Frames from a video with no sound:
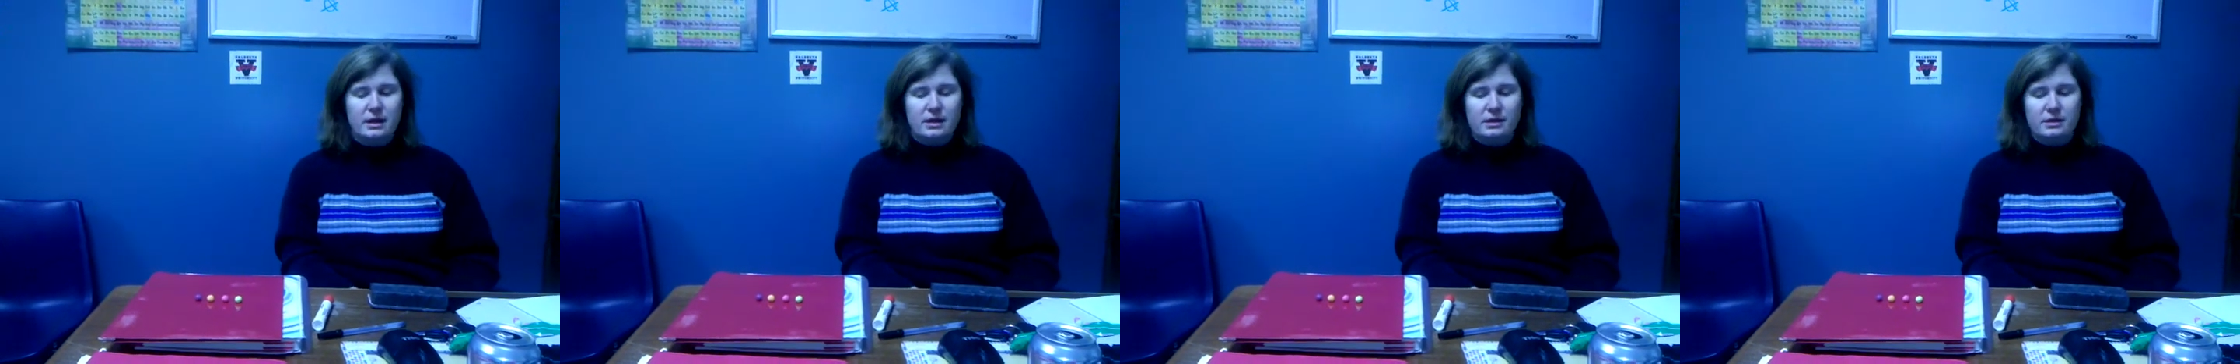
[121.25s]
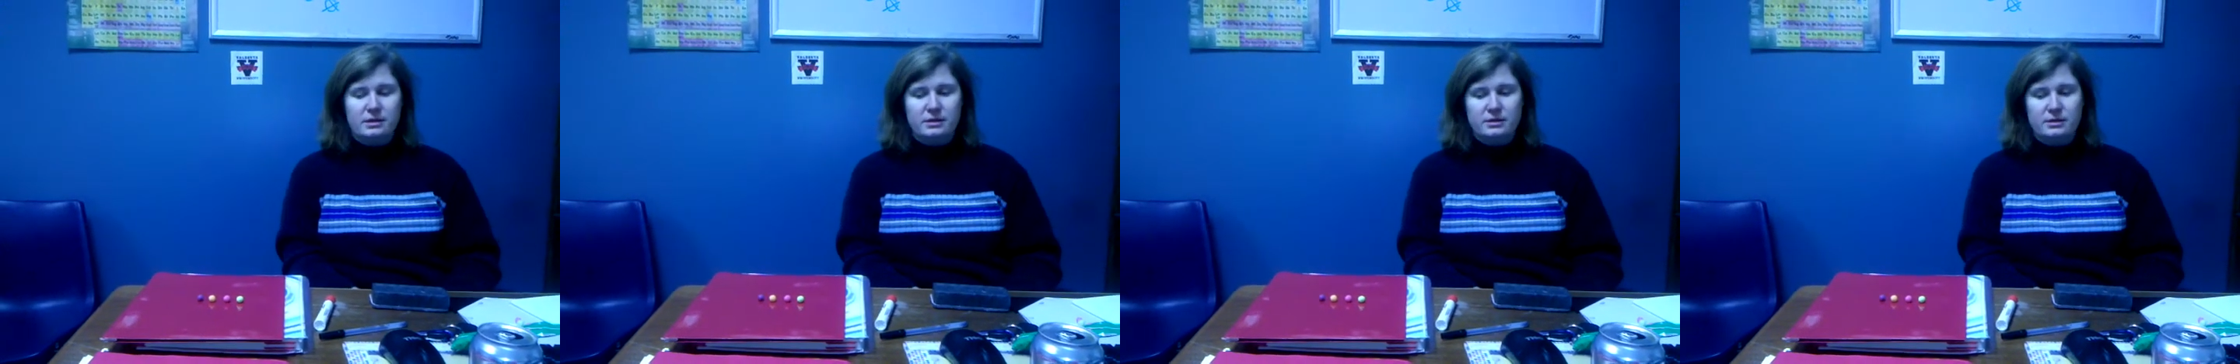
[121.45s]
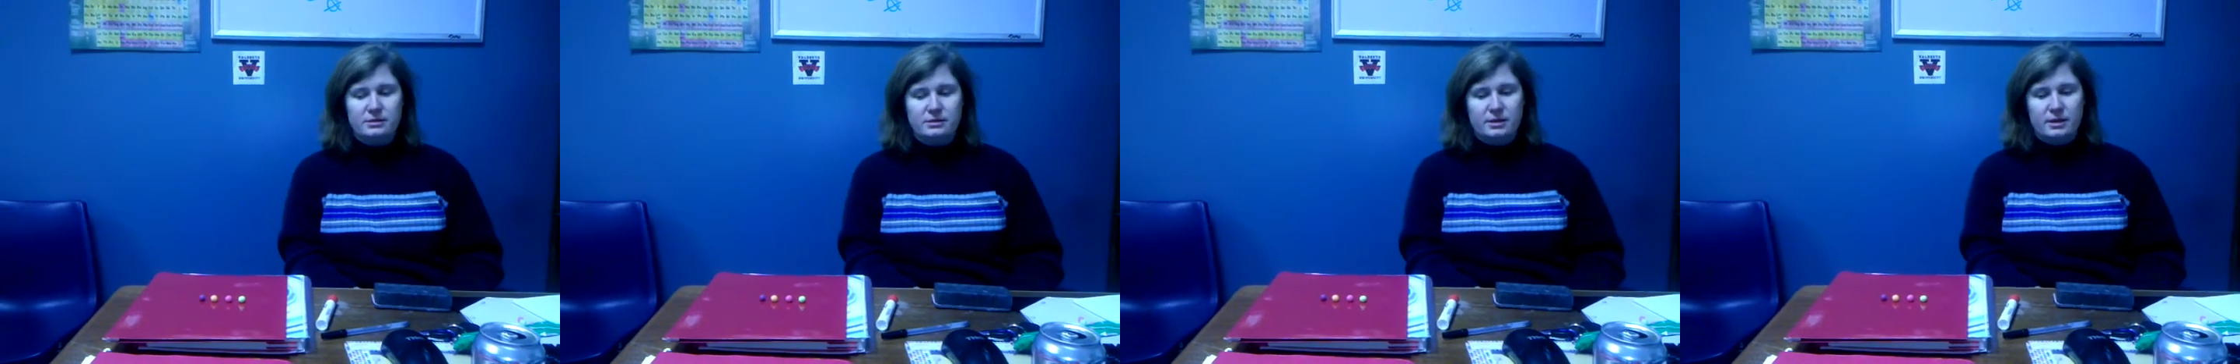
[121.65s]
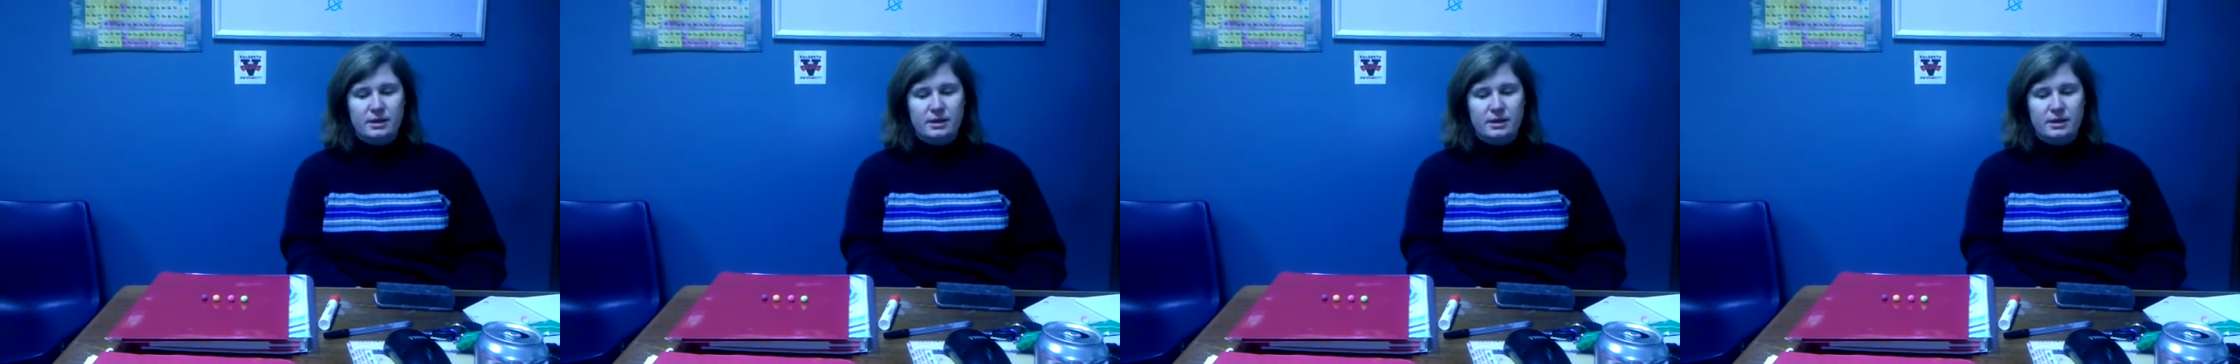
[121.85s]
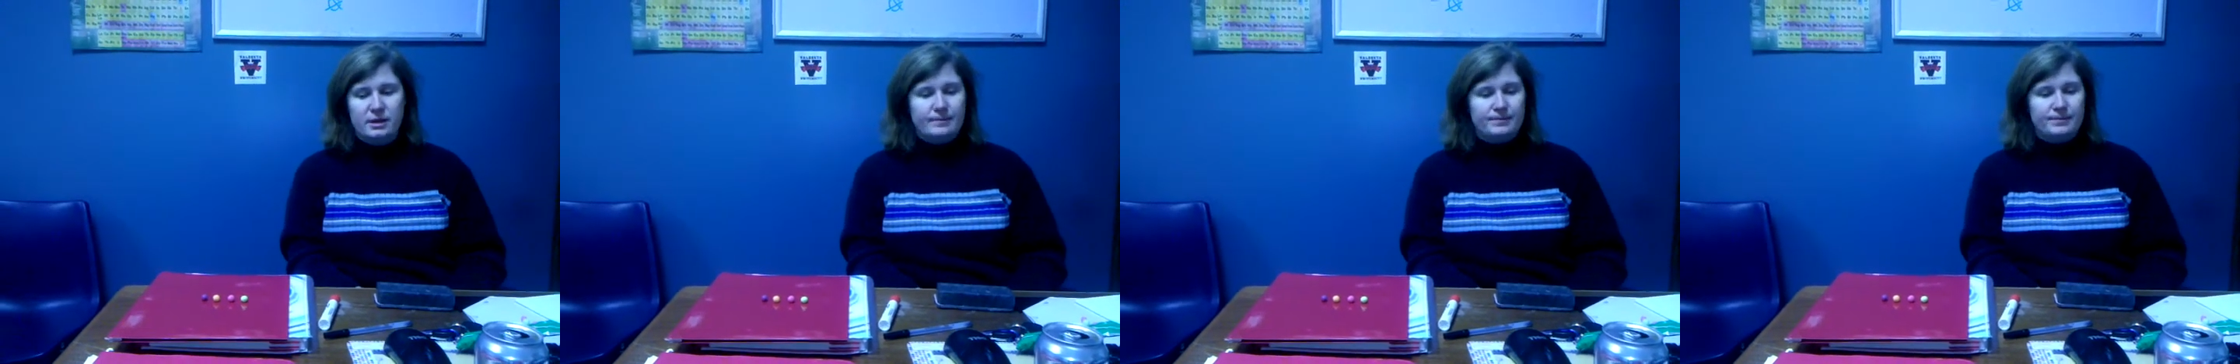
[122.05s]
candies.
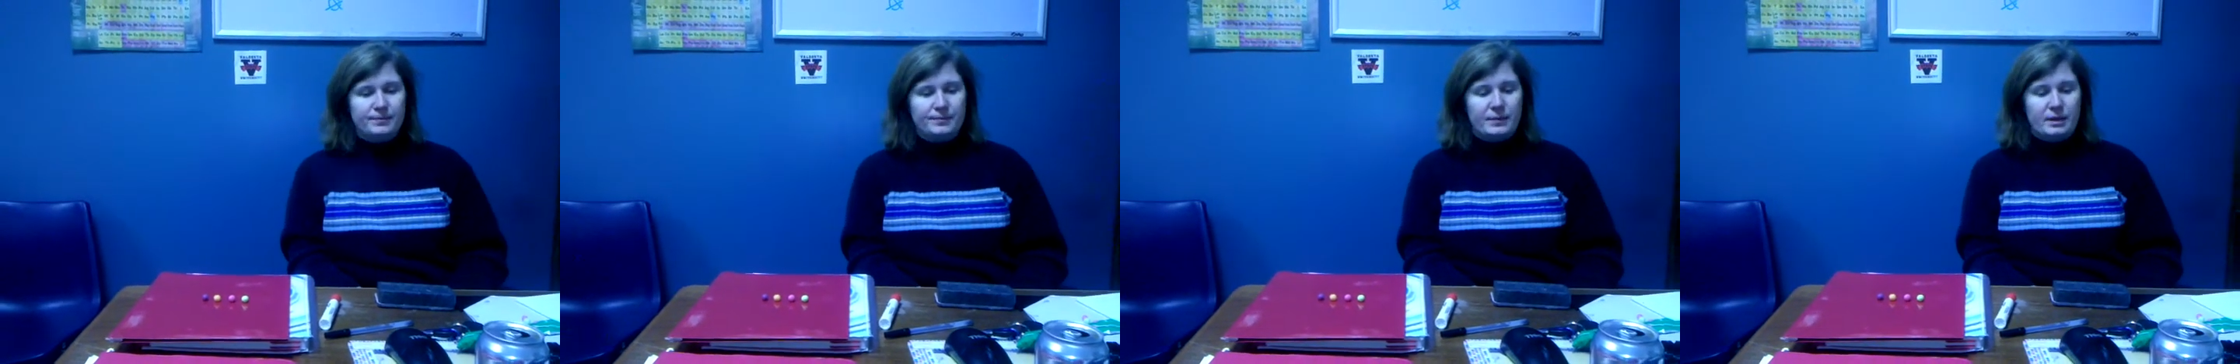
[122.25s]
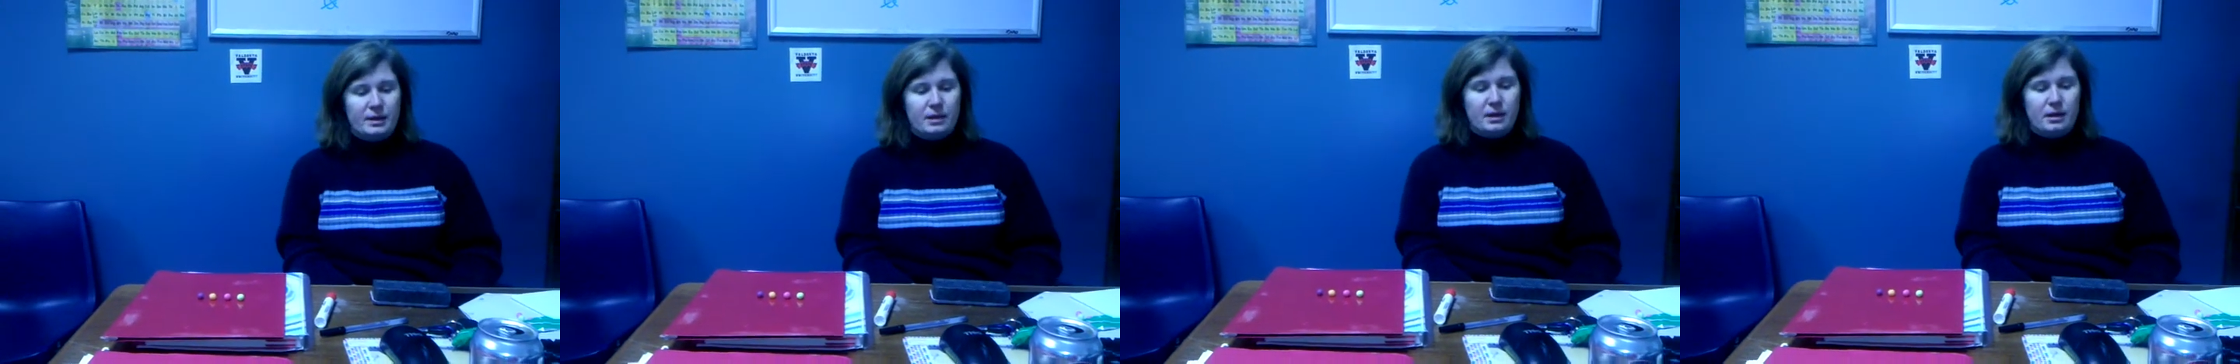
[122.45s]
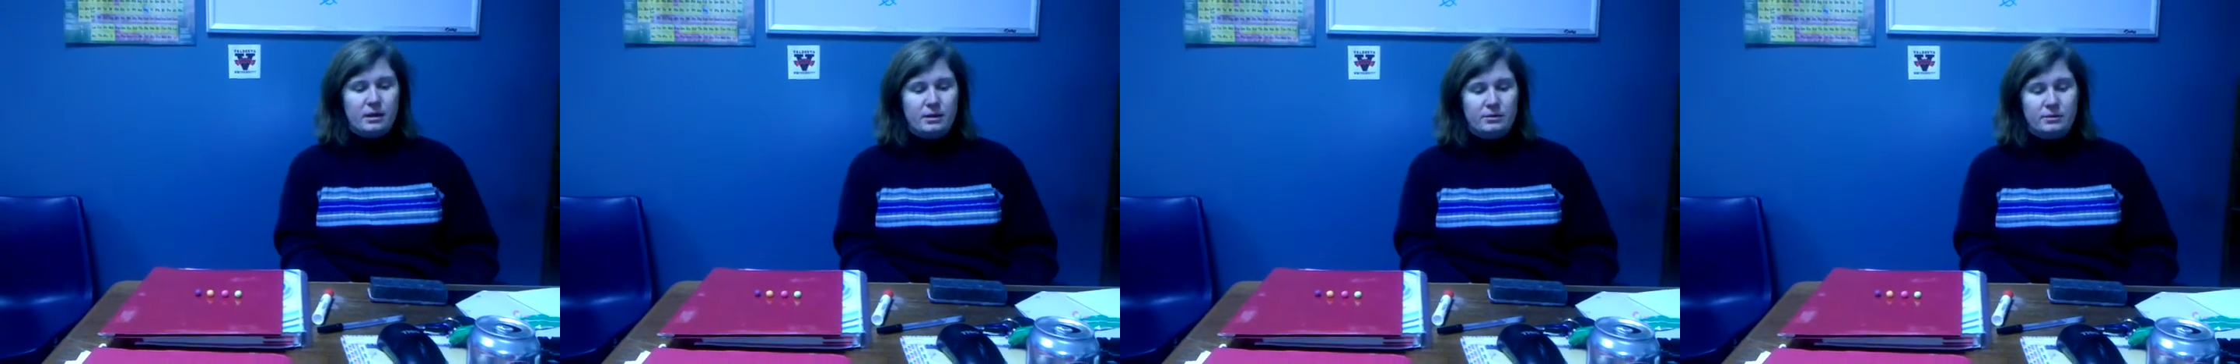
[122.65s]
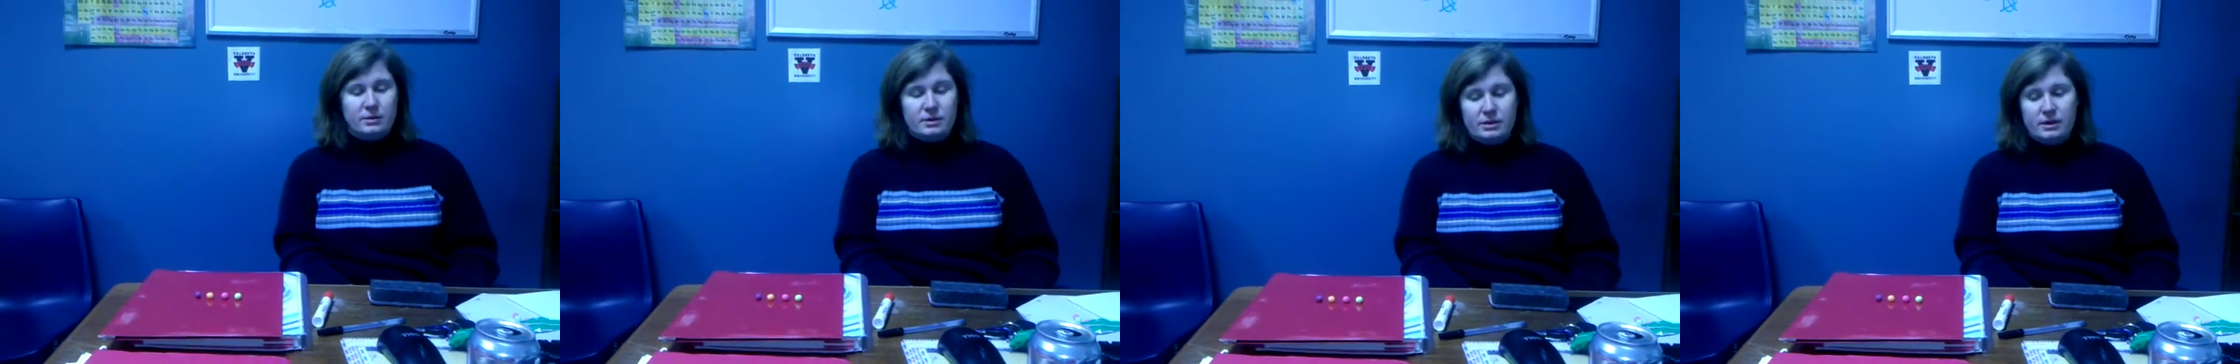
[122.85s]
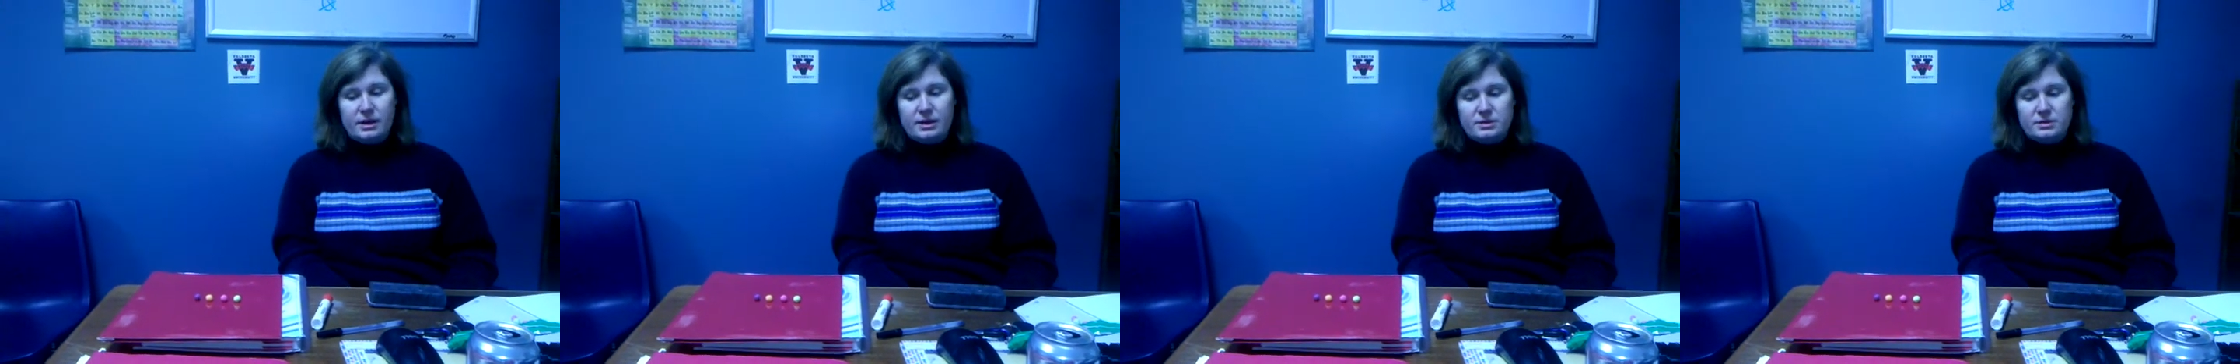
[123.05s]

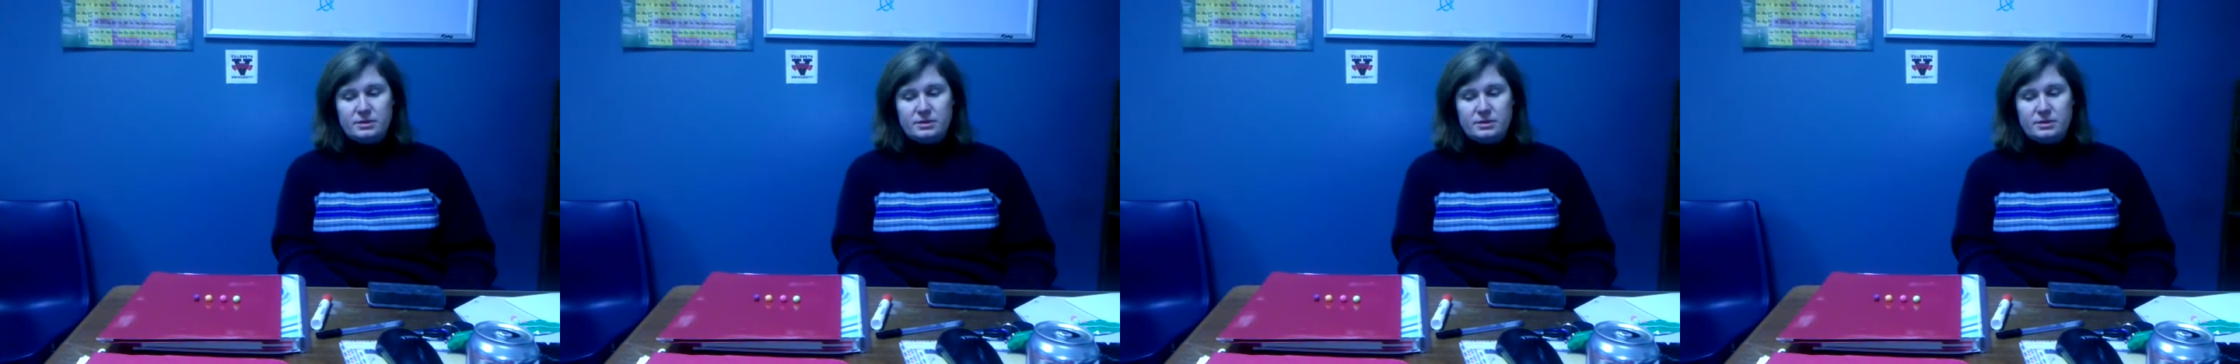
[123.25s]
With